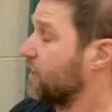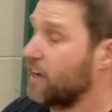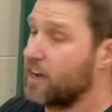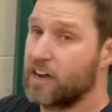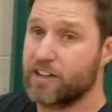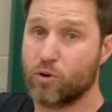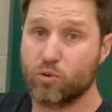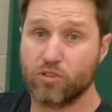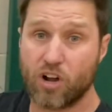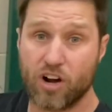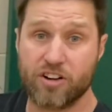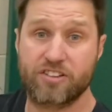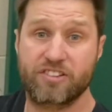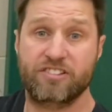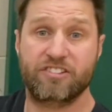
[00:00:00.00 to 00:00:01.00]

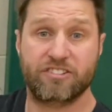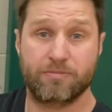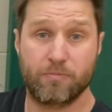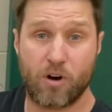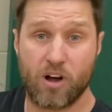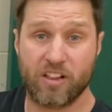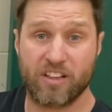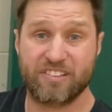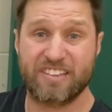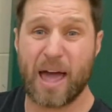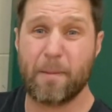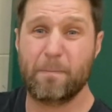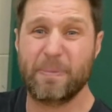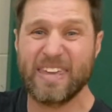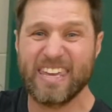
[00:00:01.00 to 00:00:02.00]
largest to smallest
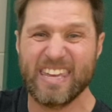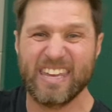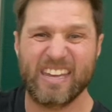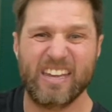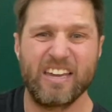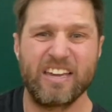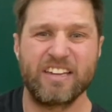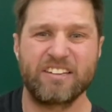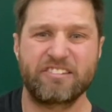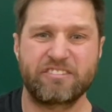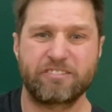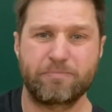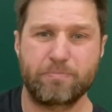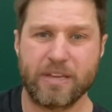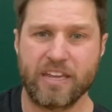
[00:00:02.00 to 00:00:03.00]
at peak
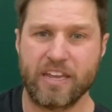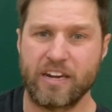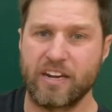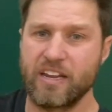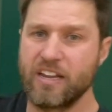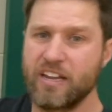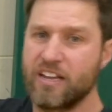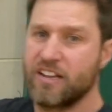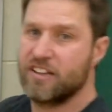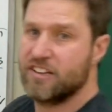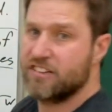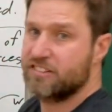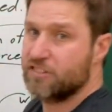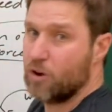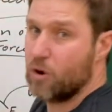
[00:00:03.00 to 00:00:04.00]
speed.
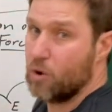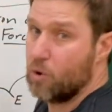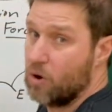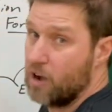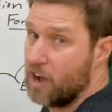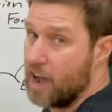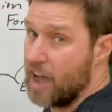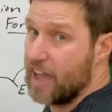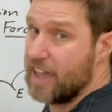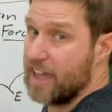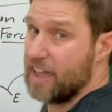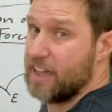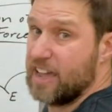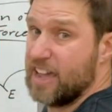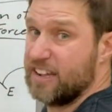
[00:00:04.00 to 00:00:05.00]
So
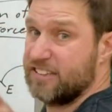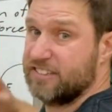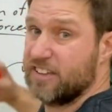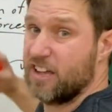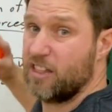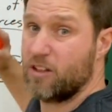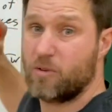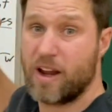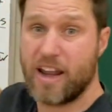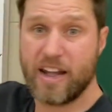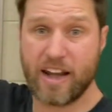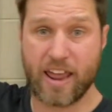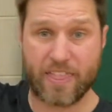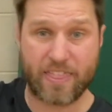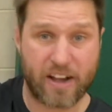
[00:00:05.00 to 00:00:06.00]
I
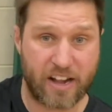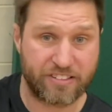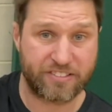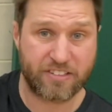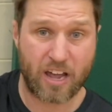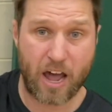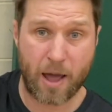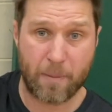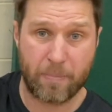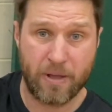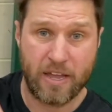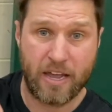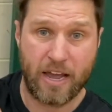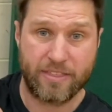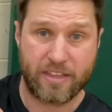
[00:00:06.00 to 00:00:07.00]
accelerate, and then I
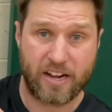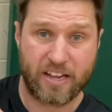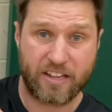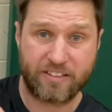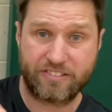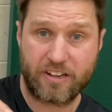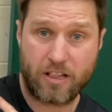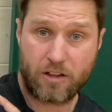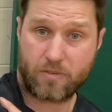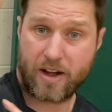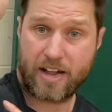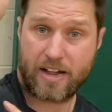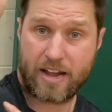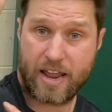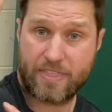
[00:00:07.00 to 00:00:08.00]
stop, and then I
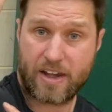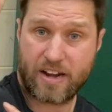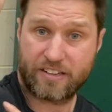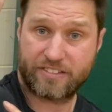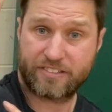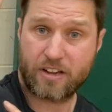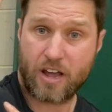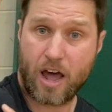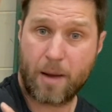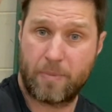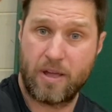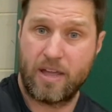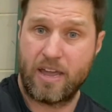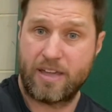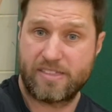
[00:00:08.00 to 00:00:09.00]
accelerate, and then I
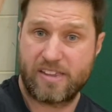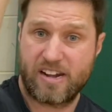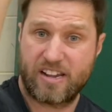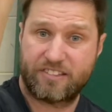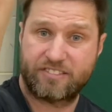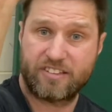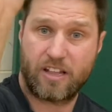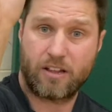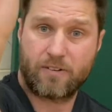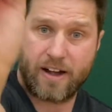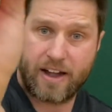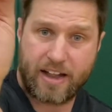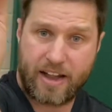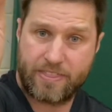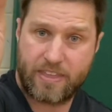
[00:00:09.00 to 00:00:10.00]
stop, and then I
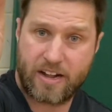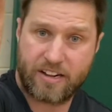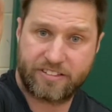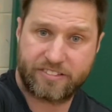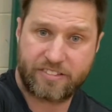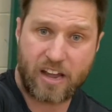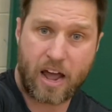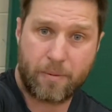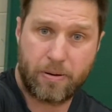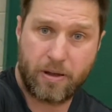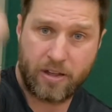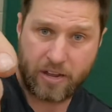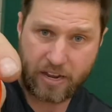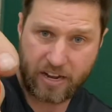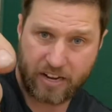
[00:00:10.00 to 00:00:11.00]
accelerate, and then I stop,
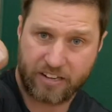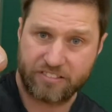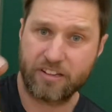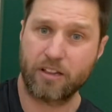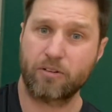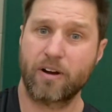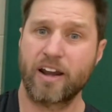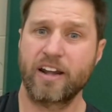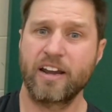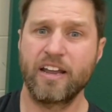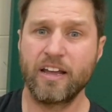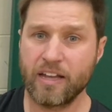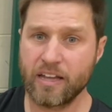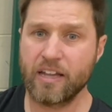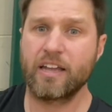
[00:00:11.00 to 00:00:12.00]
and accelerate
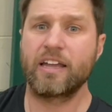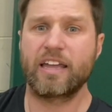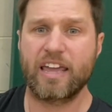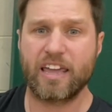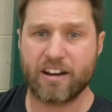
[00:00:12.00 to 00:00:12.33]
in a